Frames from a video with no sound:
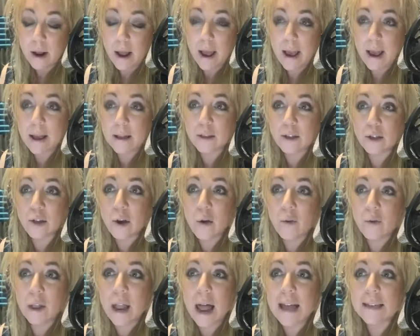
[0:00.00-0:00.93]
And
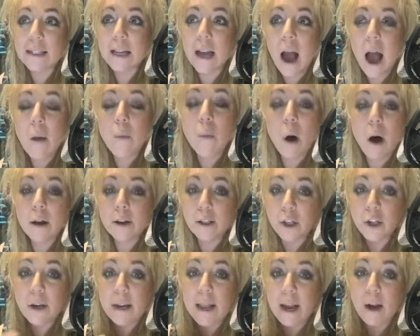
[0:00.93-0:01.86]
so the last thing I want
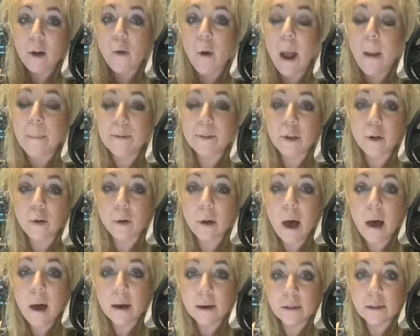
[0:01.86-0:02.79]
is you to get crap into your
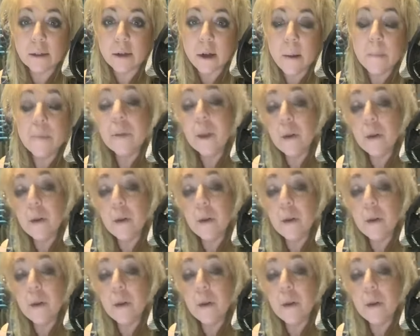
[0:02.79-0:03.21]
lungs.